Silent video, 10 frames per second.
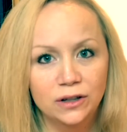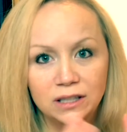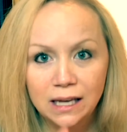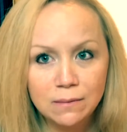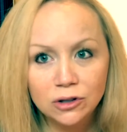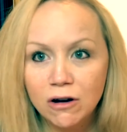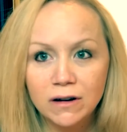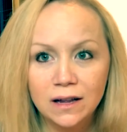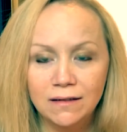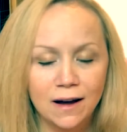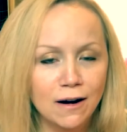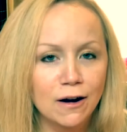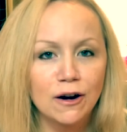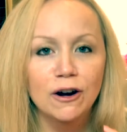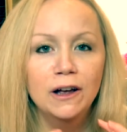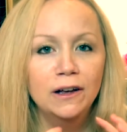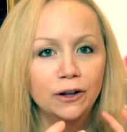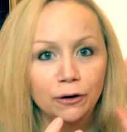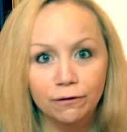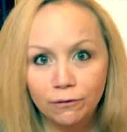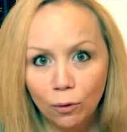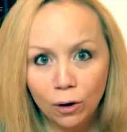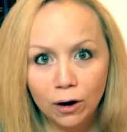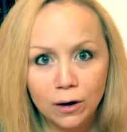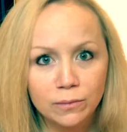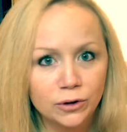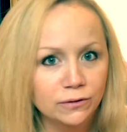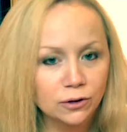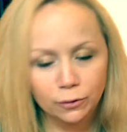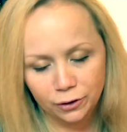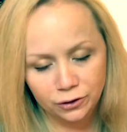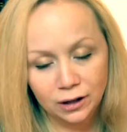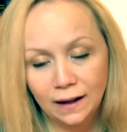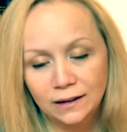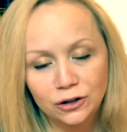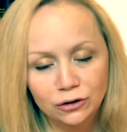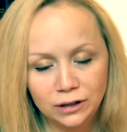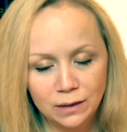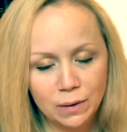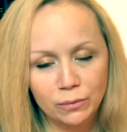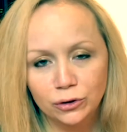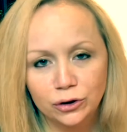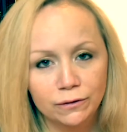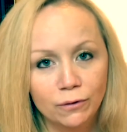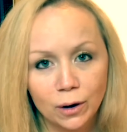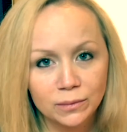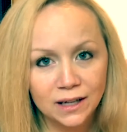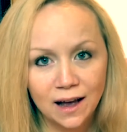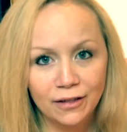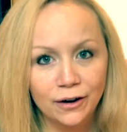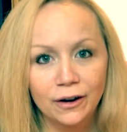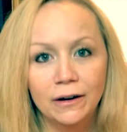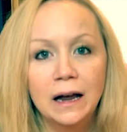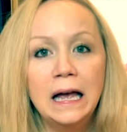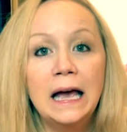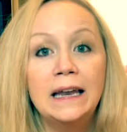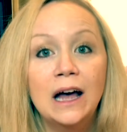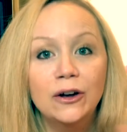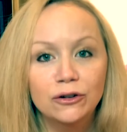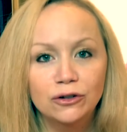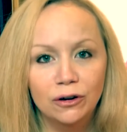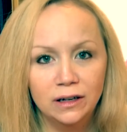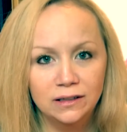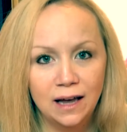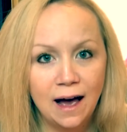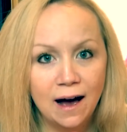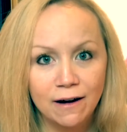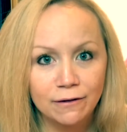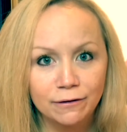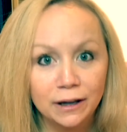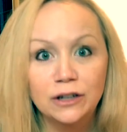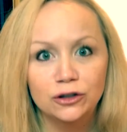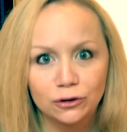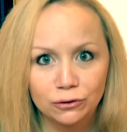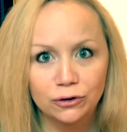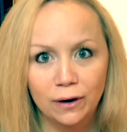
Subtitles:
The team's already there, you formed, you selected your team members, you formed together, and now you're starting to have issues.